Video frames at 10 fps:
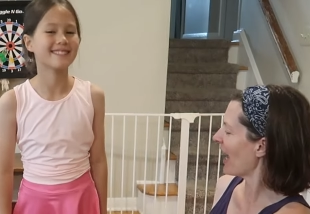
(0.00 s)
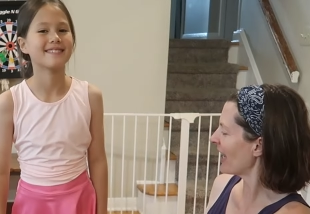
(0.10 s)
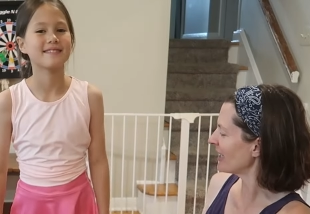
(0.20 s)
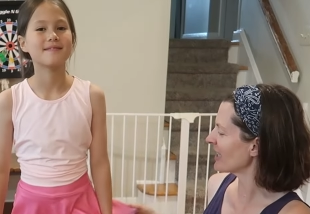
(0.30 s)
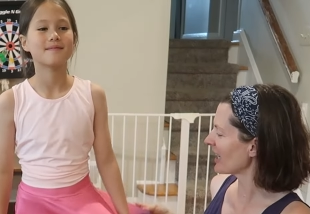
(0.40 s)

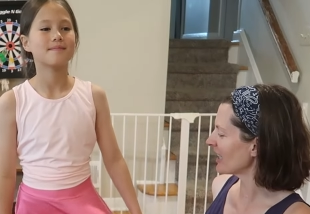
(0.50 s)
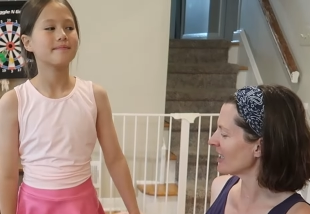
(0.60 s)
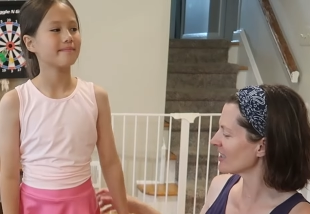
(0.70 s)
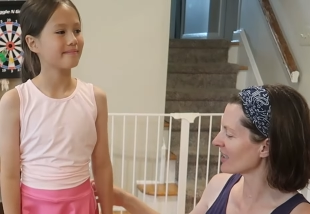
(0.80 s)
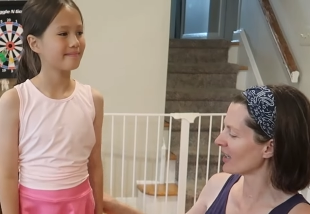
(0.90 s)
Speaker 1: And it
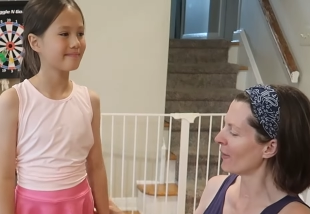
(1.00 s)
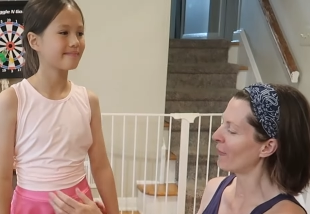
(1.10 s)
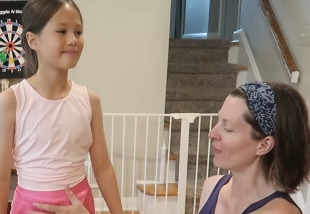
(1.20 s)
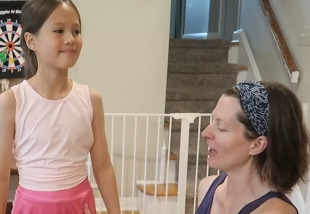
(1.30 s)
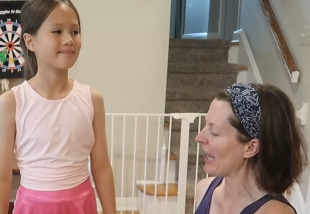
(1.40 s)
is a
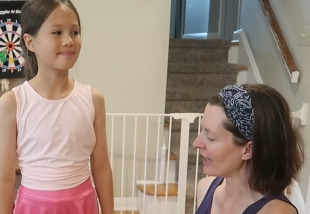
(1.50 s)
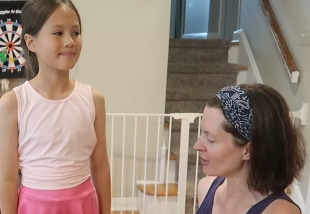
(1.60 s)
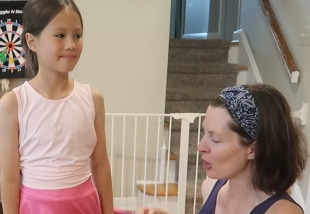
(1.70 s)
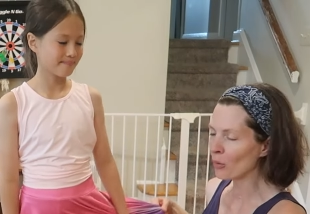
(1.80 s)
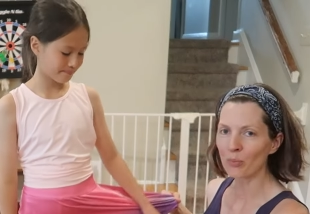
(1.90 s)
flat,
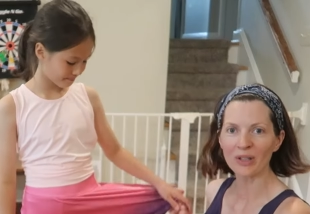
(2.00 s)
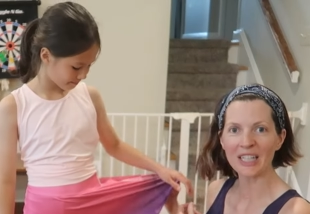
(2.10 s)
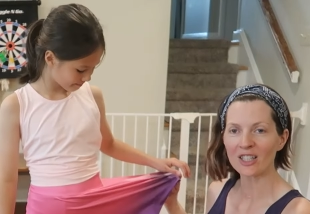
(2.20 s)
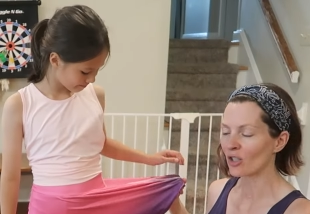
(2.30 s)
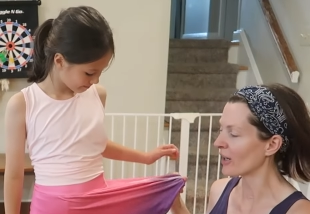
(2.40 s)
no
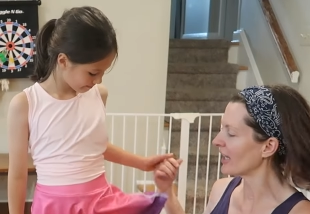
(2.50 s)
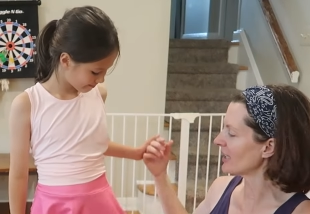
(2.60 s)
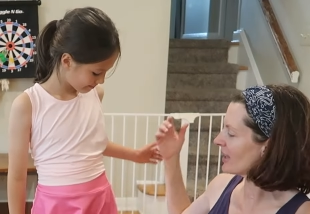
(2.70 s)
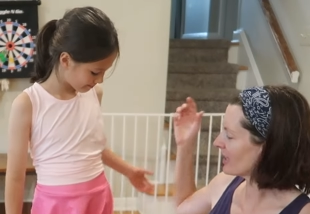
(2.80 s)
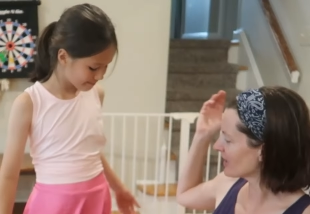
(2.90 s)
pleats or
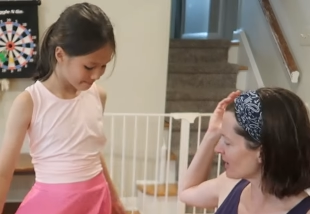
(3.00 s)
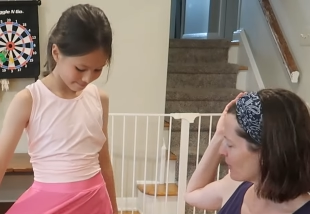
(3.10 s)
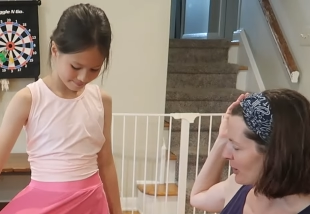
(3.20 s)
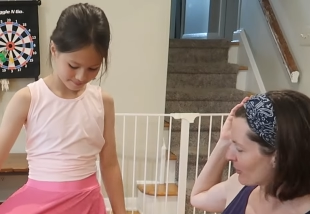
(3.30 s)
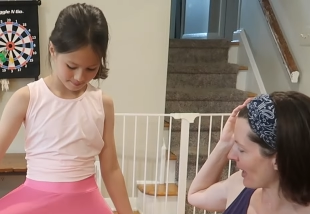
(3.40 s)
anything. Spin
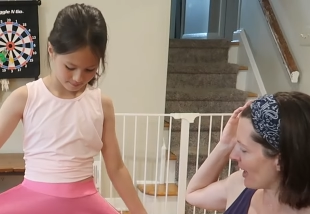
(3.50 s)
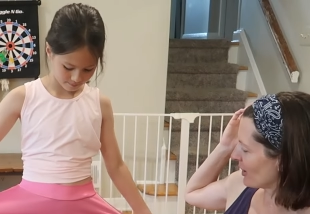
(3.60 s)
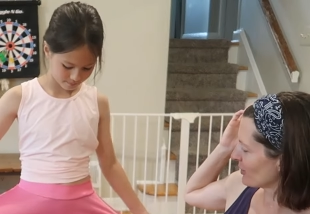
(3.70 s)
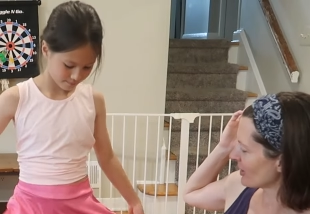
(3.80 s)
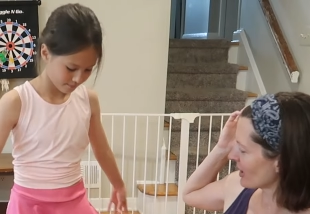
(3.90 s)

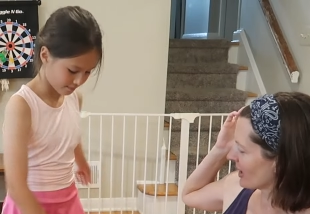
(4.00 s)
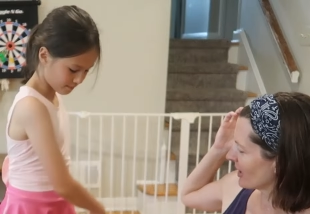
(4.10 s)
around.